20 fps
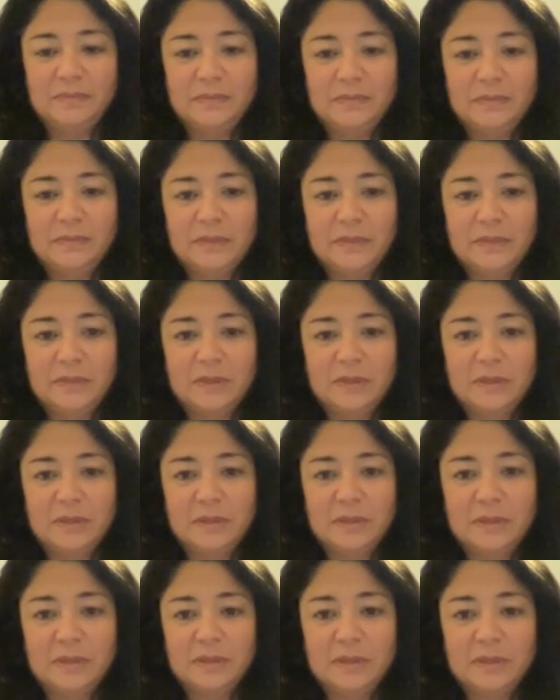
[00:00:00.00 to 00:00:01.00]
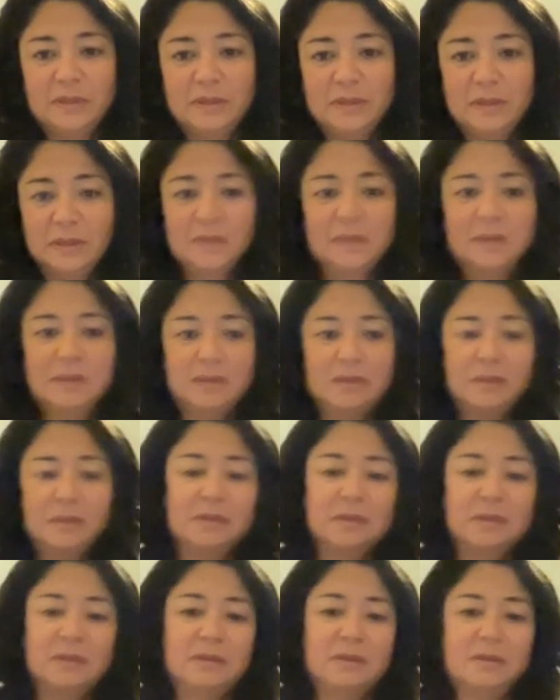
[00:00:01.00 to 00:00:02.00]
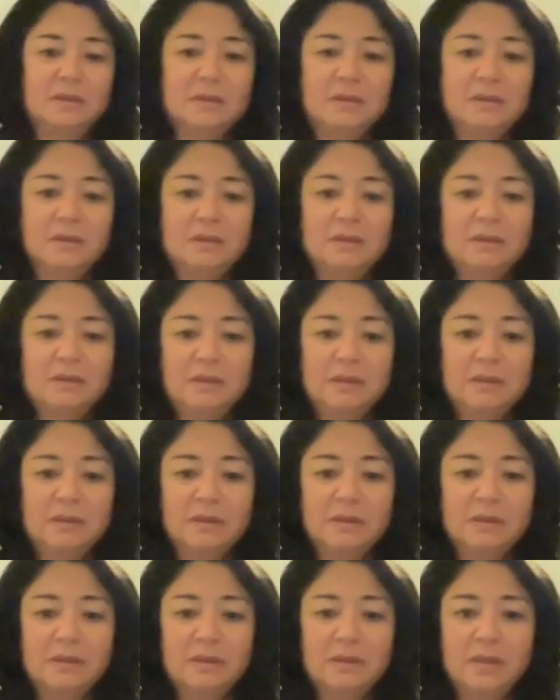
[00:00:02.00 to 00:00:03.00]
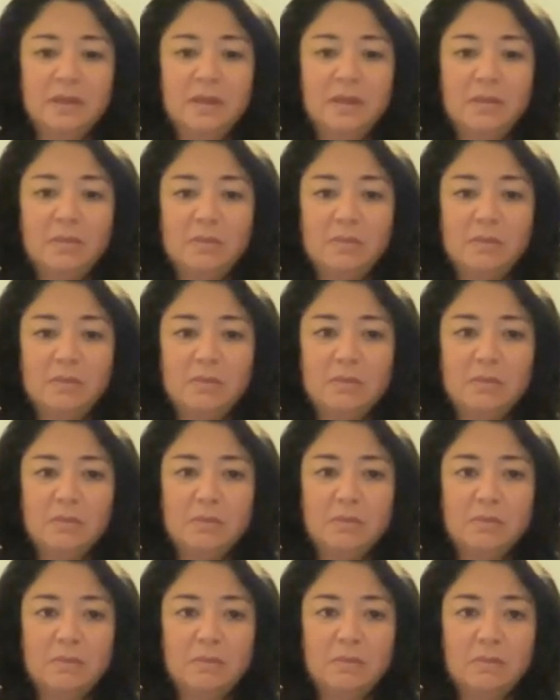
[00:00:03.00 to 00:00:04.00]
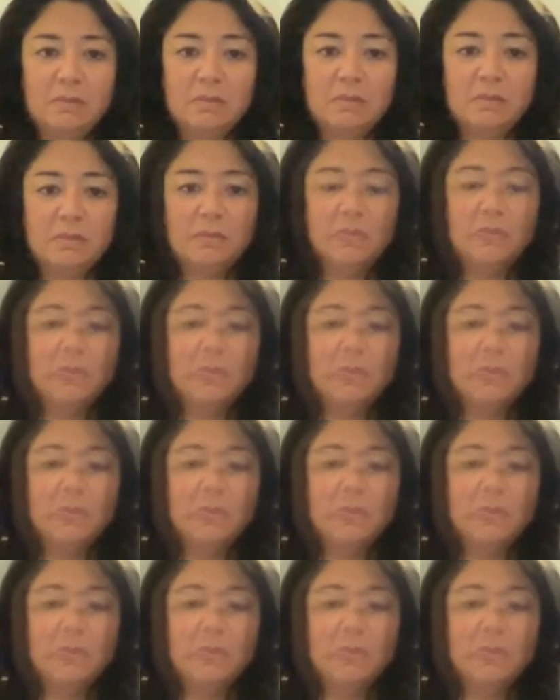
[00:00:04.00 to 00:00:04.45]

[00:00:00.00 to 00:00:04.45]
(silent)